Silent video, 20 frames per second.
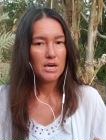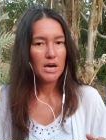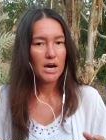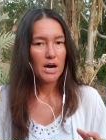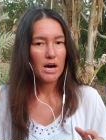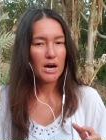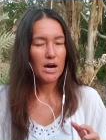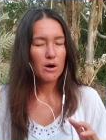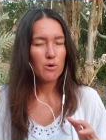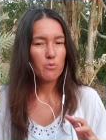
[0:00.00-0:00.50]

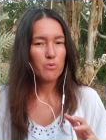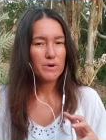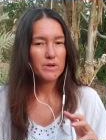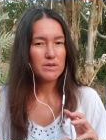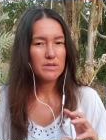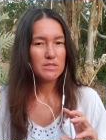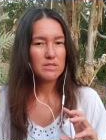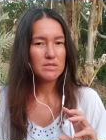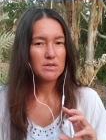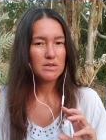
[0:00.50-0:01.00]

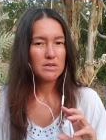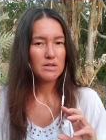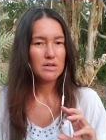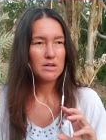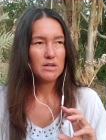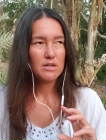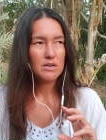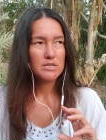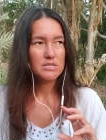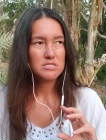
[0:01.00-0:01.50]
when
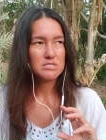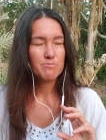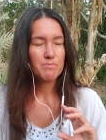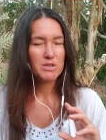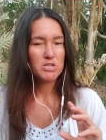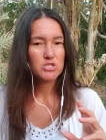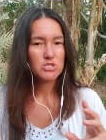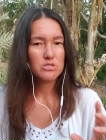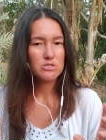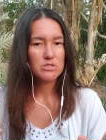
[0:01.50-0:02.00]

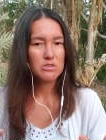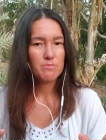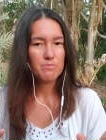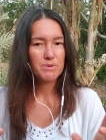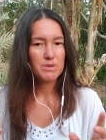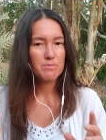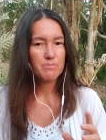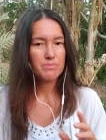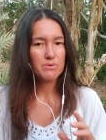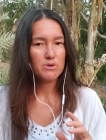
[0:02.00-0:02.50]
especially
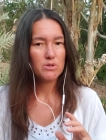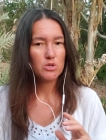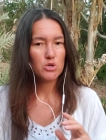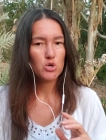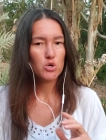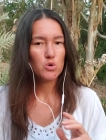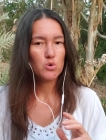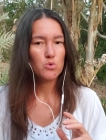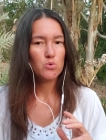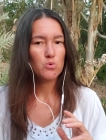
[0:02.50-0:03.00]
people
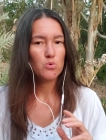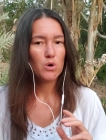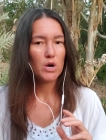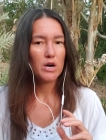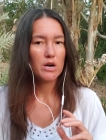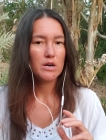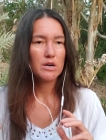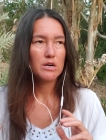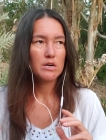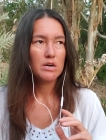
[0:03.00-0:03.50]
who
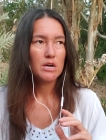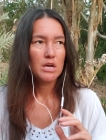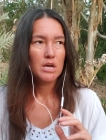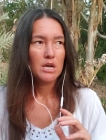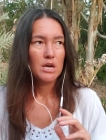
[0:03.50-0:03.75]
are